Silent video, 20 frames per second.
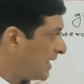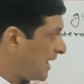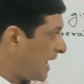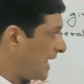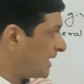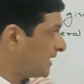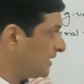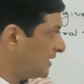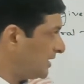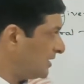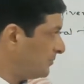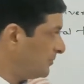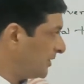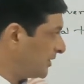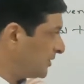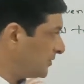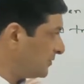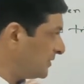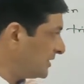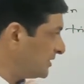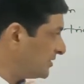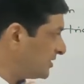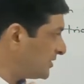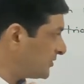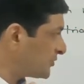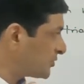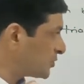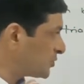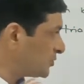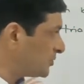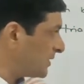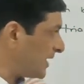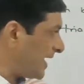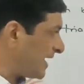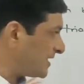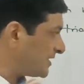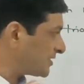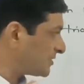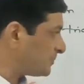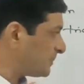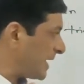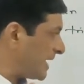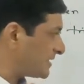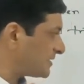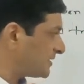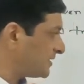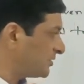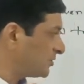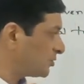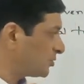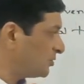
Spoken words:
angle between these two lines passing